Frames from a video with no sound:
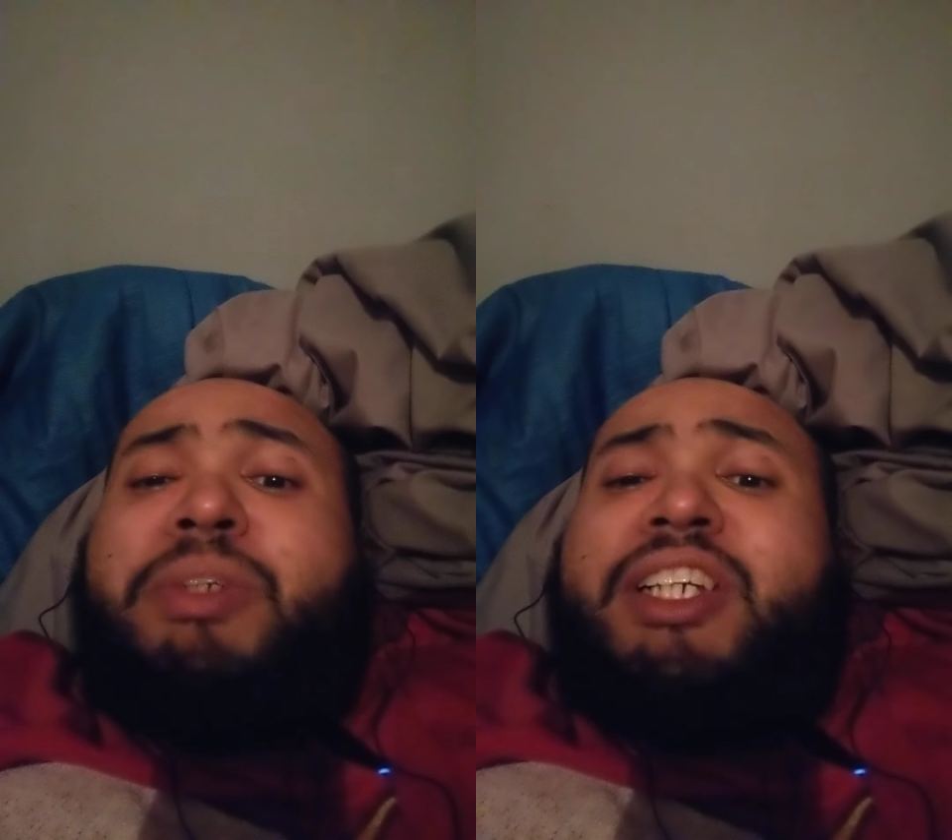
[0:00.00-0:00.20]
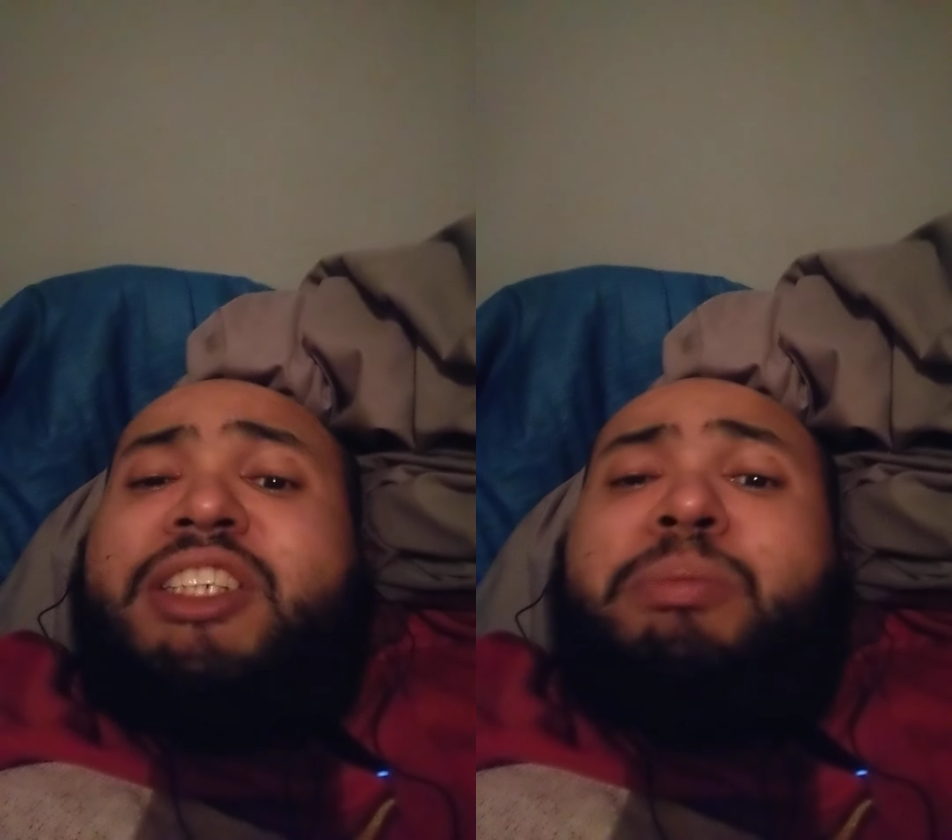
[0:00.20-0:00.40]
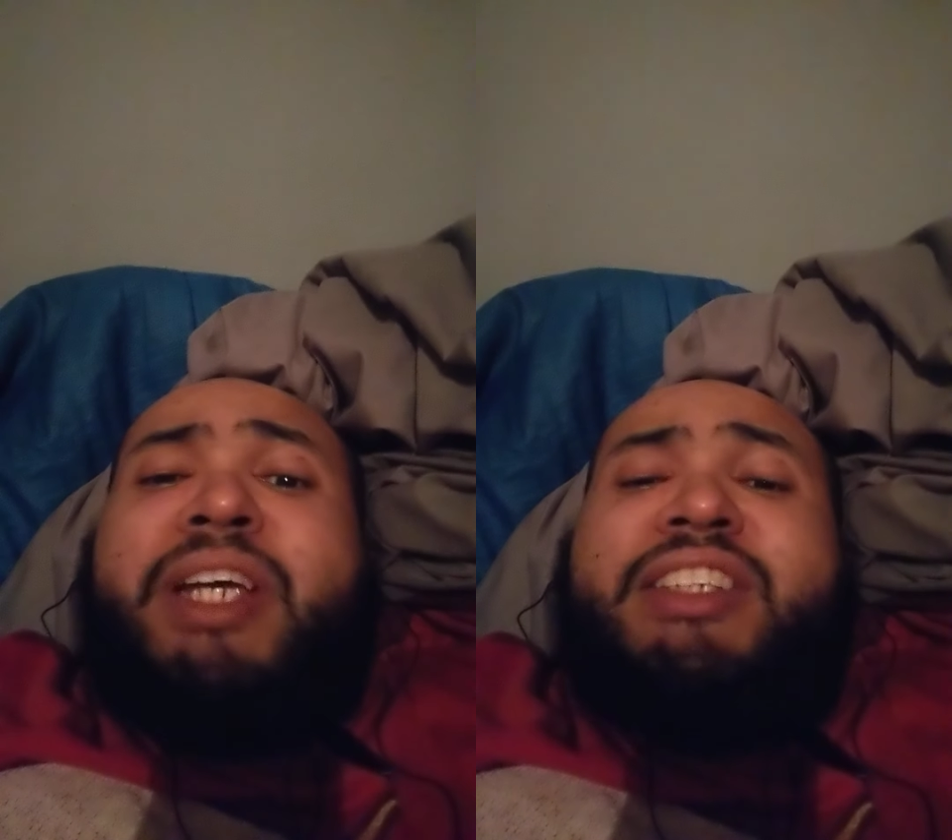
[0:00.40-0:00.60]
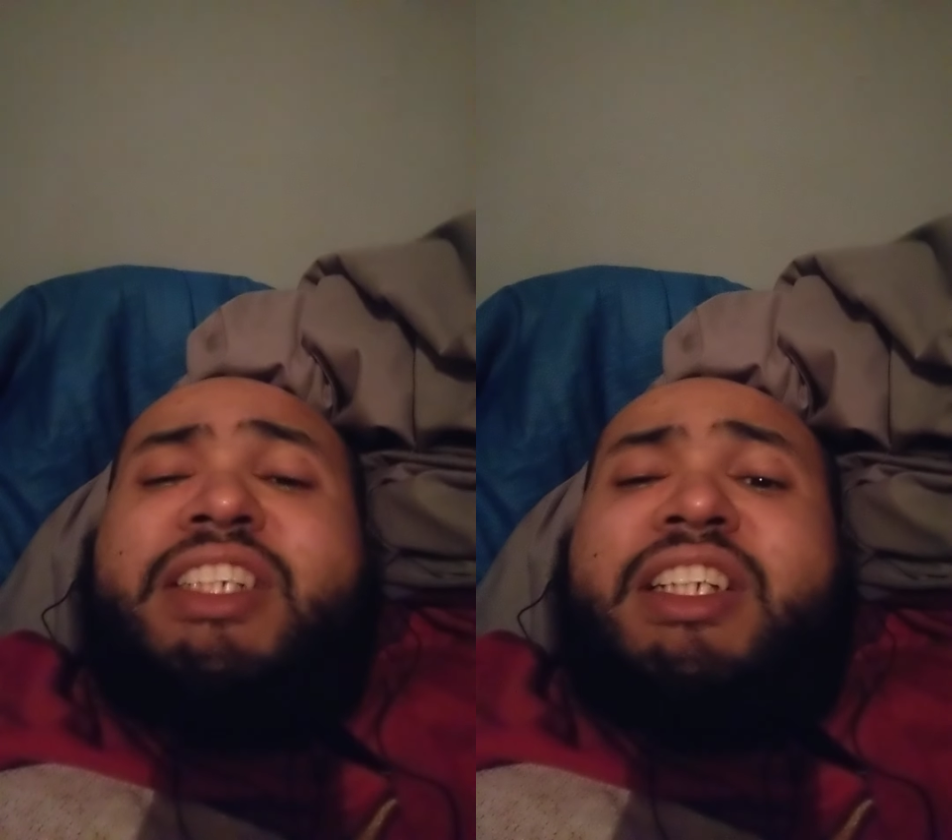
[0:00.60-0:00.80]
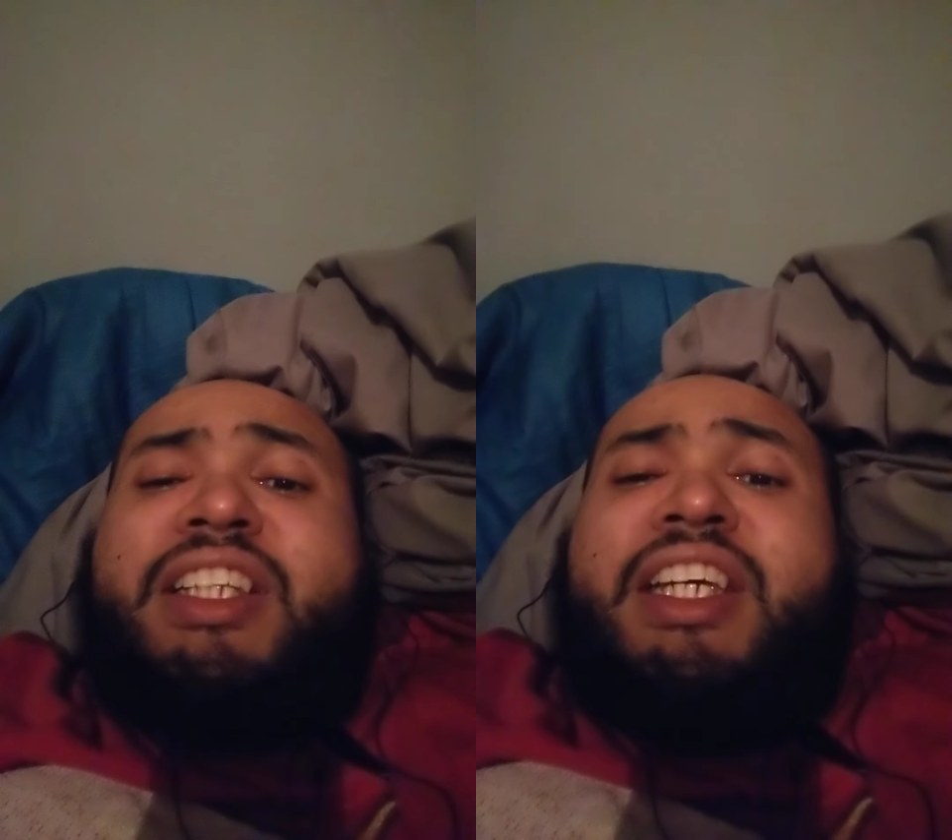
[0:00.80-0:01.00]
because
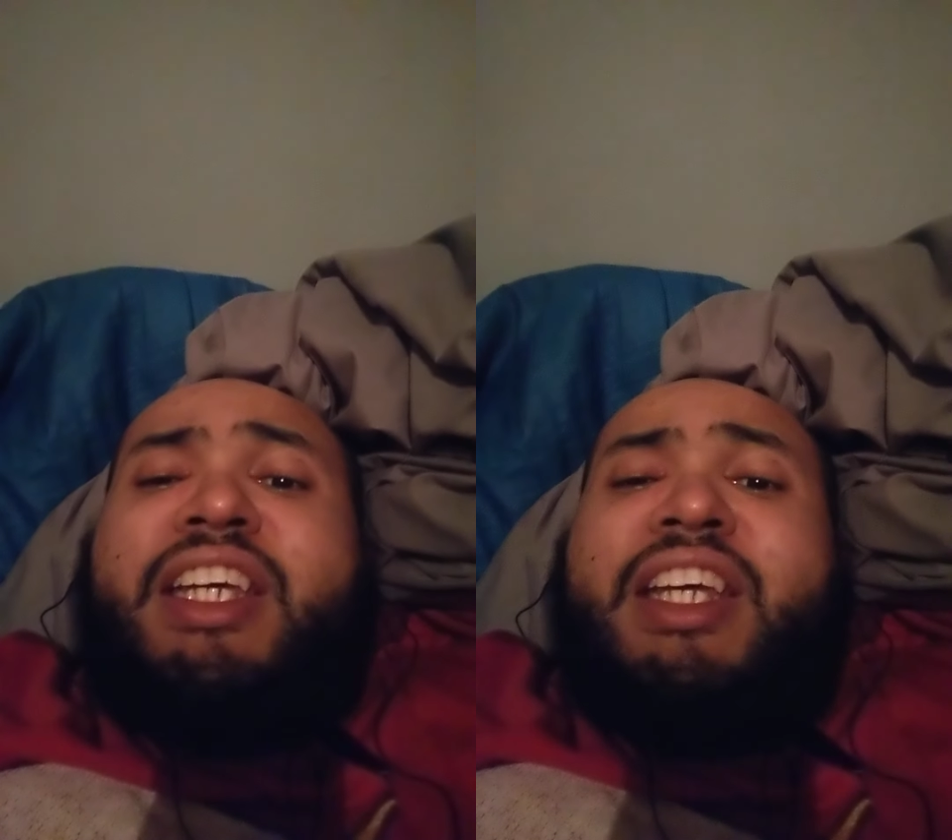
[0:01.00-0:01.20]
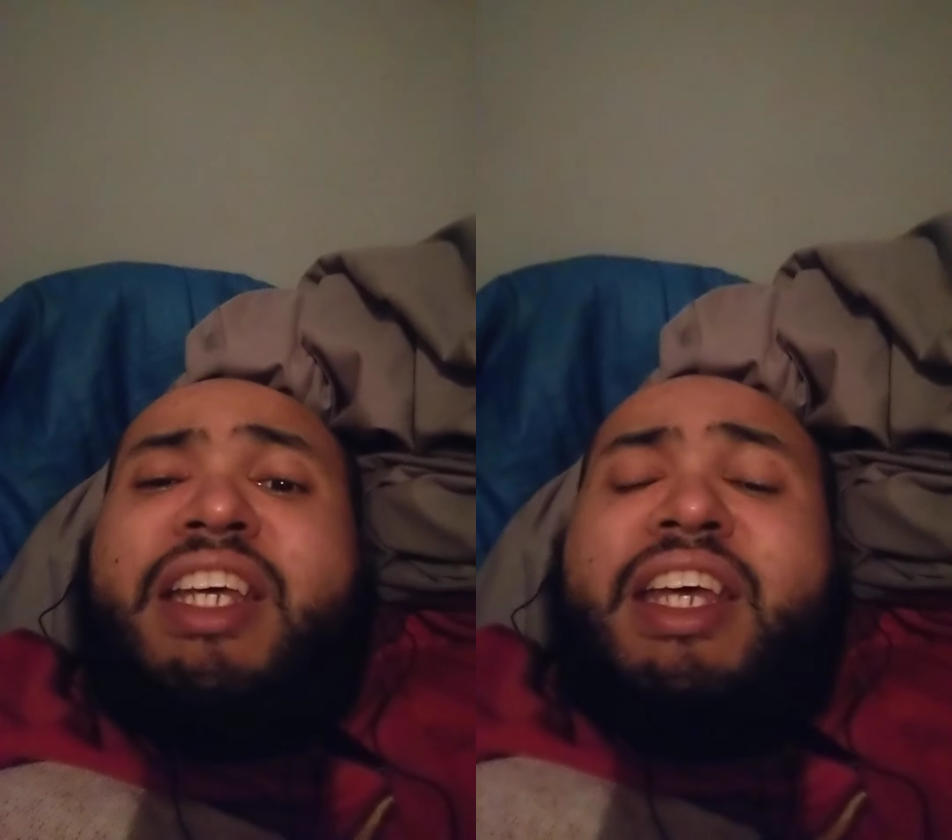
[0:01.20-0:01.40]
basically